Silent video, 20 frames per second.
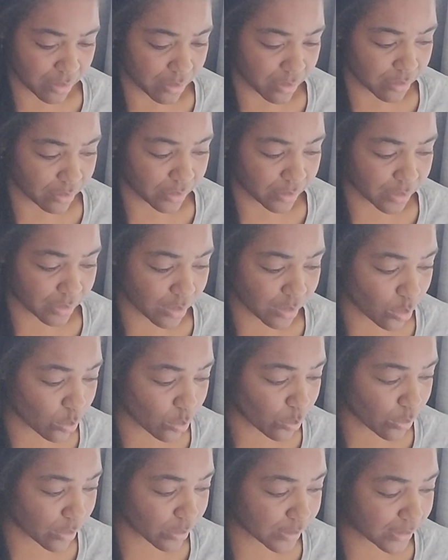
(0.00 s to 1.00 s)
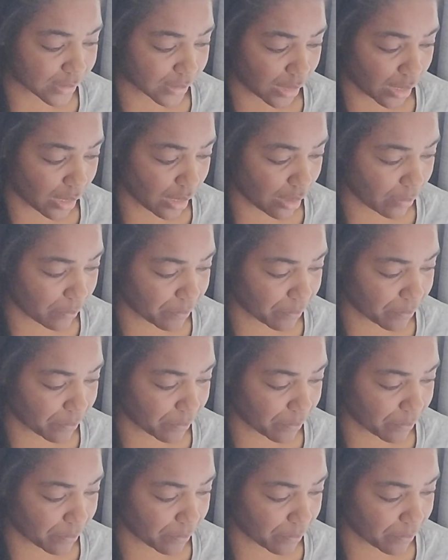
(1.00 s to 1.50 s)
so we'll see.